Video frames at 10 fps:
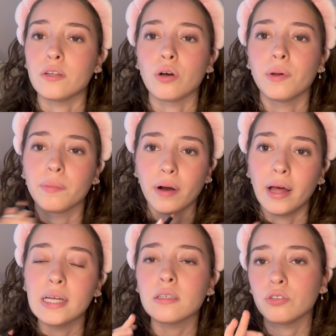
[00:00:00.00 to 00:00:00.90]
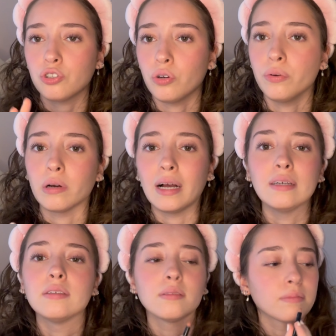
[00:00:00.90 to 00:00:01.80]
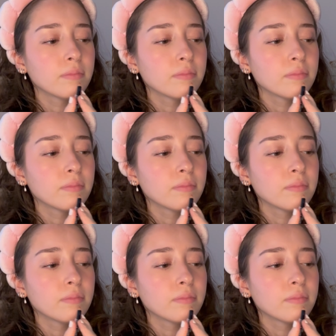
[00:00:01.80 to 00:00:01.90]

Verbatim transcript: So I'm going to apply this and show you guys.